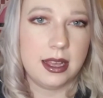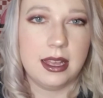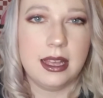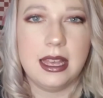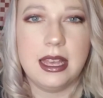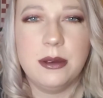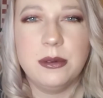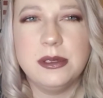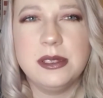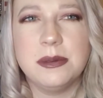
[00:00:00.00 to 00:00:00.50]

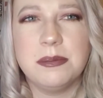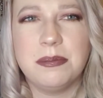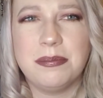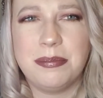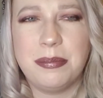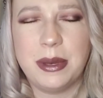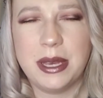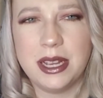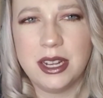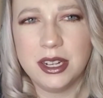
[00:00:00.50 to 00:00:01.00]
It was
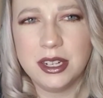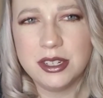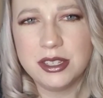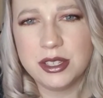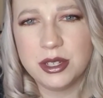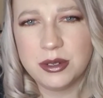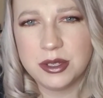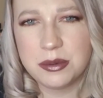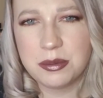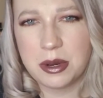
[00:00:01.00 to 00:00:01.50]
bigger,
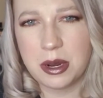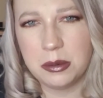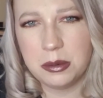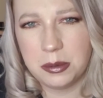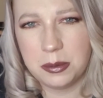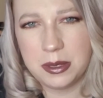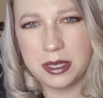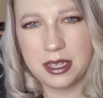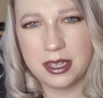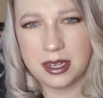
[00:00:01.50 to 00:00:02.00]
so it's
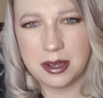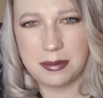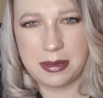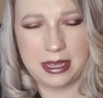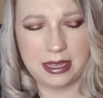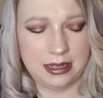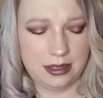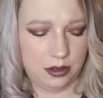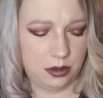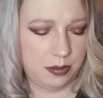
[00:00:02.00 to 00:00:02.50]
probably going to be
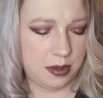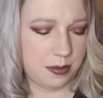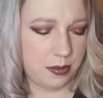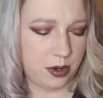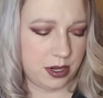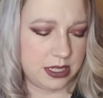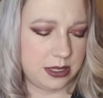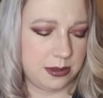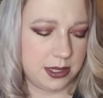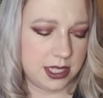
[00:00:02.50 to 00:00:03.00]
a little bit
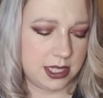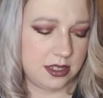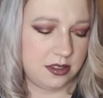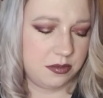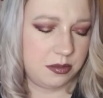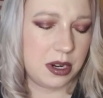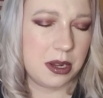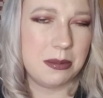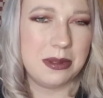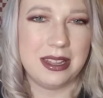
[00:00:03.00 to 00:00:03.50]
more
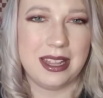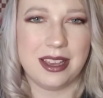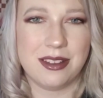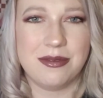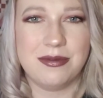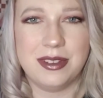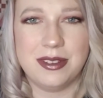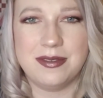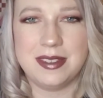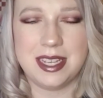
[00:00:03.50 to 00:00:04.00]
expensive, probably like
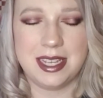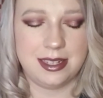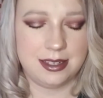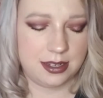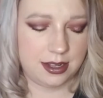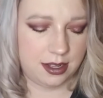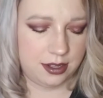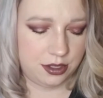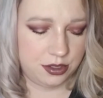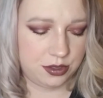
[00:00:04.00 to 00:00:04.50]

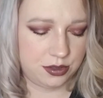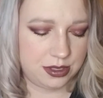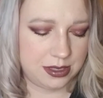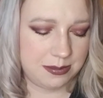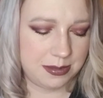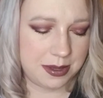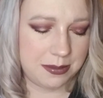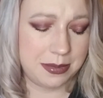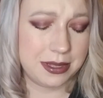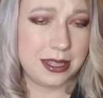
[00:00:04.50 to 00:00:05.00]
$15 or
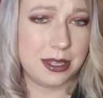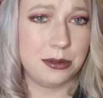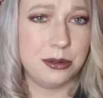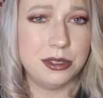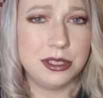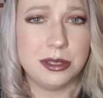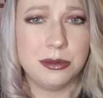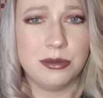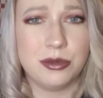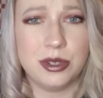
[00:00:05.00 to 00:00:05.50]
something, but there were
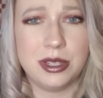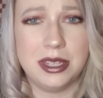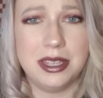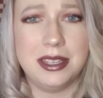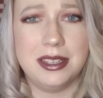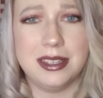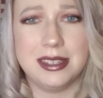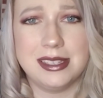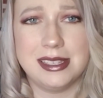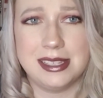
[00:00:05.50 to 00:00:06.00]
some really
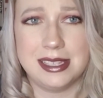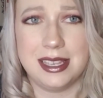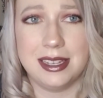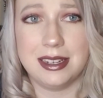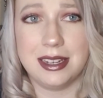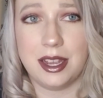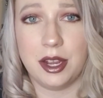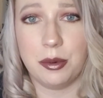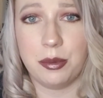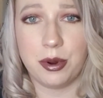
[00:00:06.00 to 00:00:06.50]
good
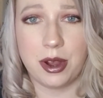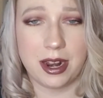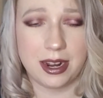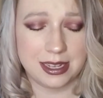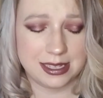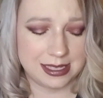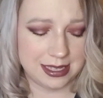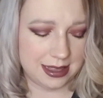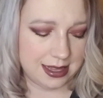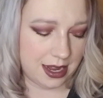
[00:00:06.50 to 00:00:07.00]
skincare
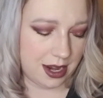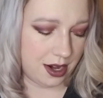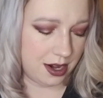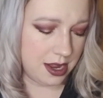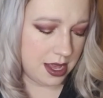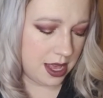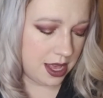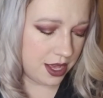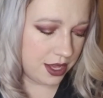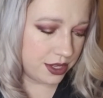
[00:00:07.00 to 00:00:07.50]
products in there.
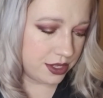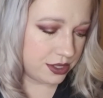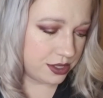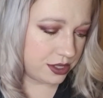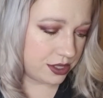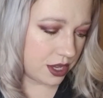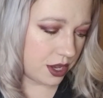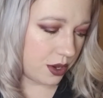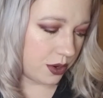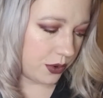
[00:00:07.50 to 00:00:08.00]

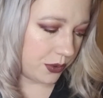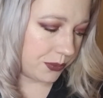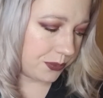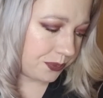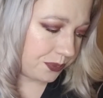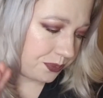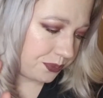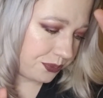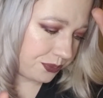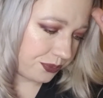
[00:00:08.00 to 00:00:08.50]
So,
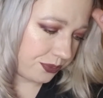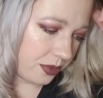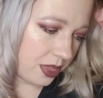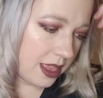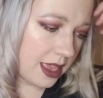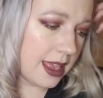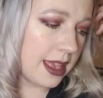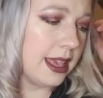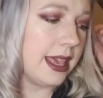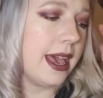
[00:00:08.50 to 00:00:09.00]

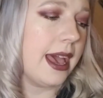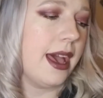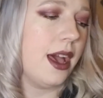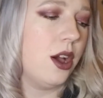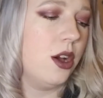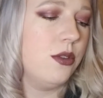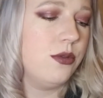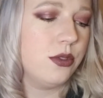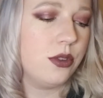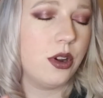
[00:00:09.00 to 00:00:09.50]
yeah,
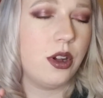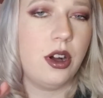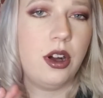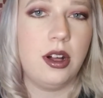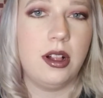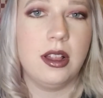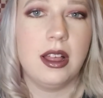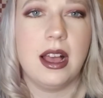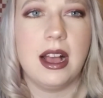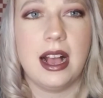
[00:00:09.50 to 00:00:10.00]

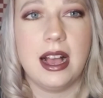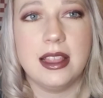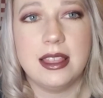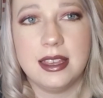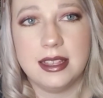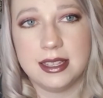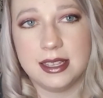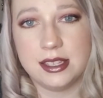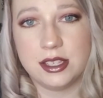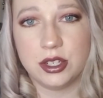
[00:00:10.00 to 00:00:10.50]
overall, I
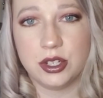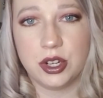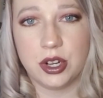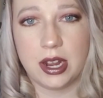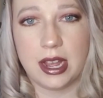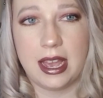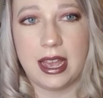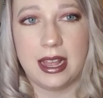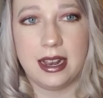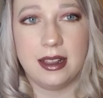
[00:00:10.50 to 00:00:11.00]
think these are
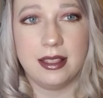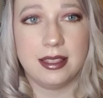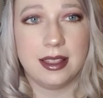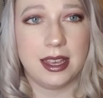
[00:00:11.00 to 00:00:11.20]
great.